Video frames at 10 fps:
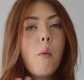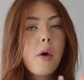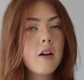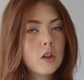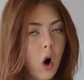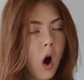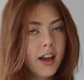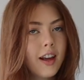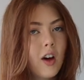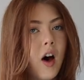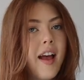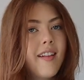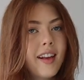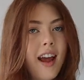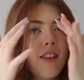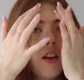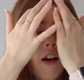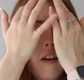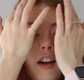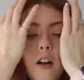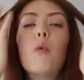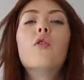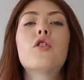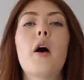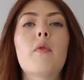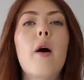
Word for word: We are trying, guys, to get the colour in the wardrobe.